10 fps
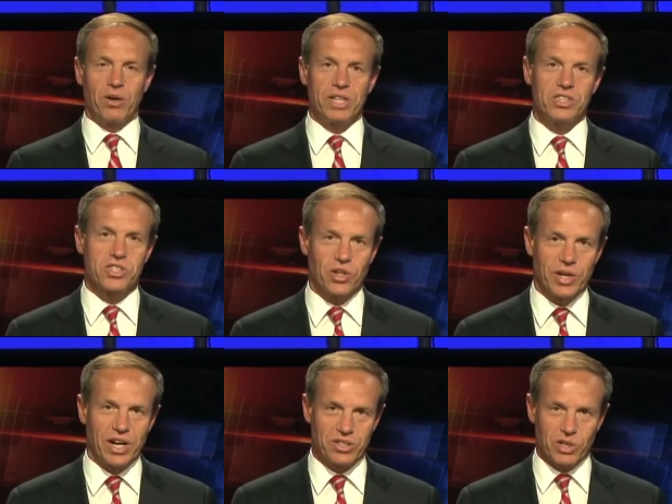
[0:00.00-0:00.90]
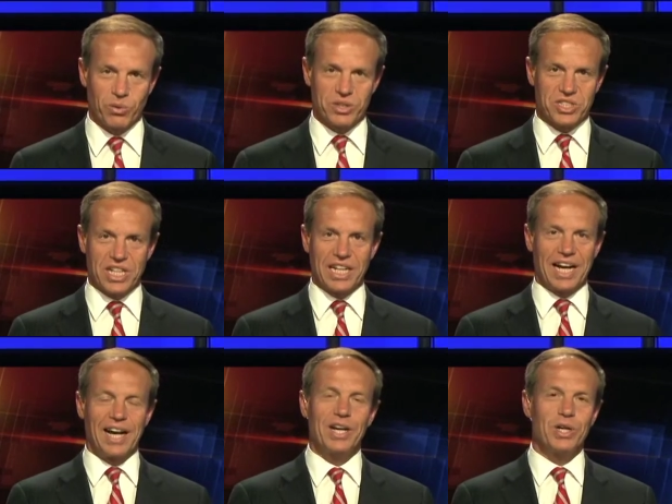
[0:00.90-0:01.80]
these two here, so we'll see uh,
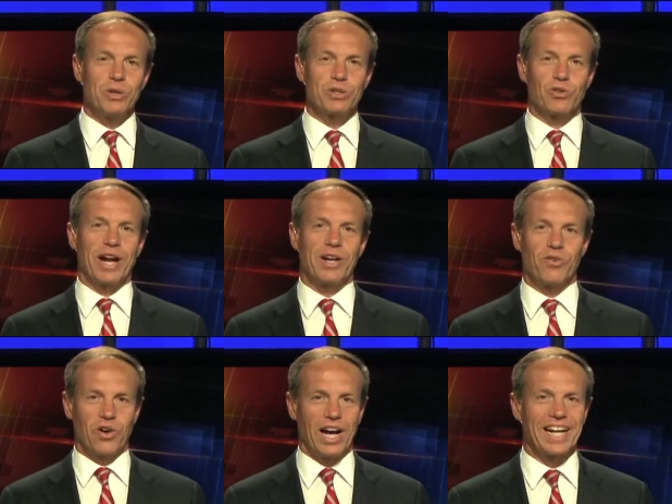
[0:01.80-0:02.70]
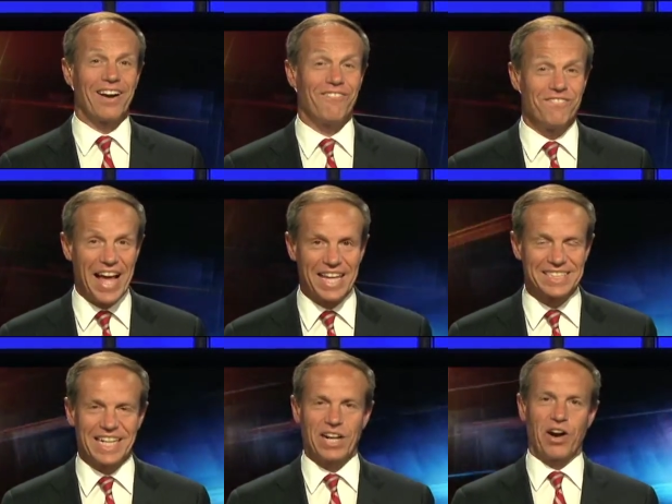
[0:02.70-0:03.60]
who's right and wrong here.
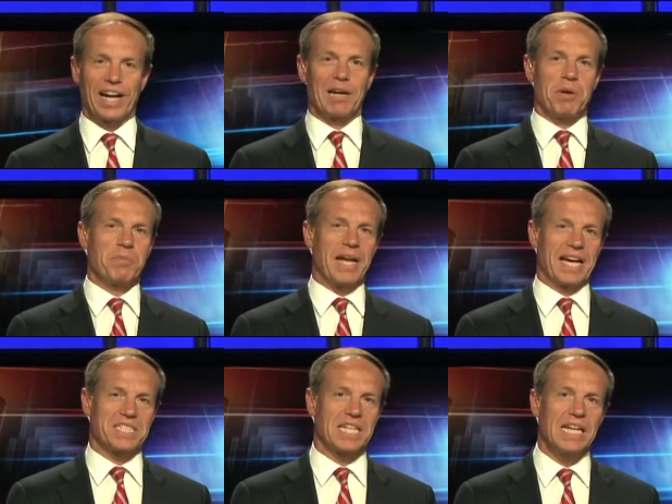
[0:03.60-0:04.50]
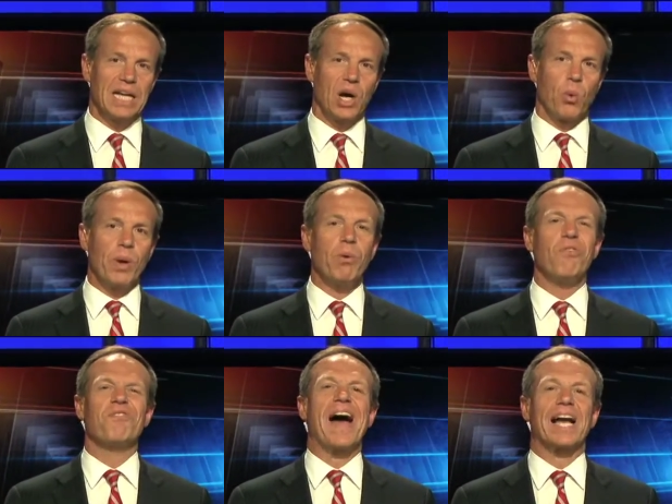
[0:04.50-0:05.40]
Fascinating. All right, coming up next. We will
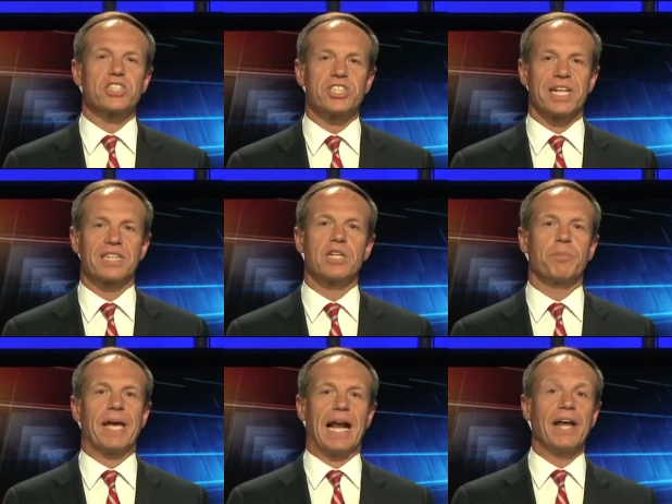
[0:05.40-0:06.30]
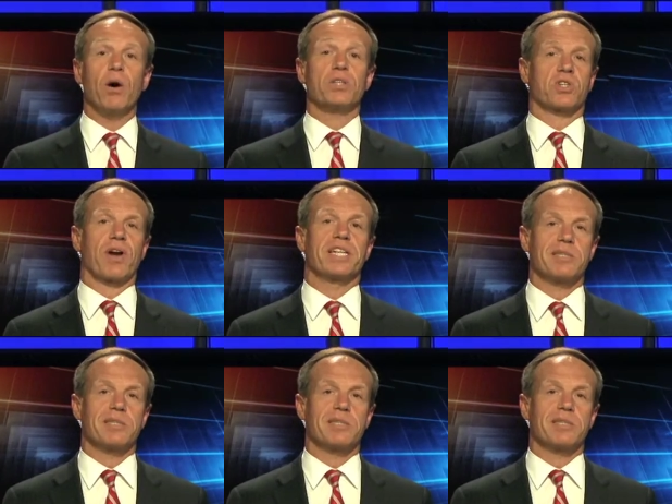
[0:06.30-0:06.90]
fact check the debate. I know it's crazy,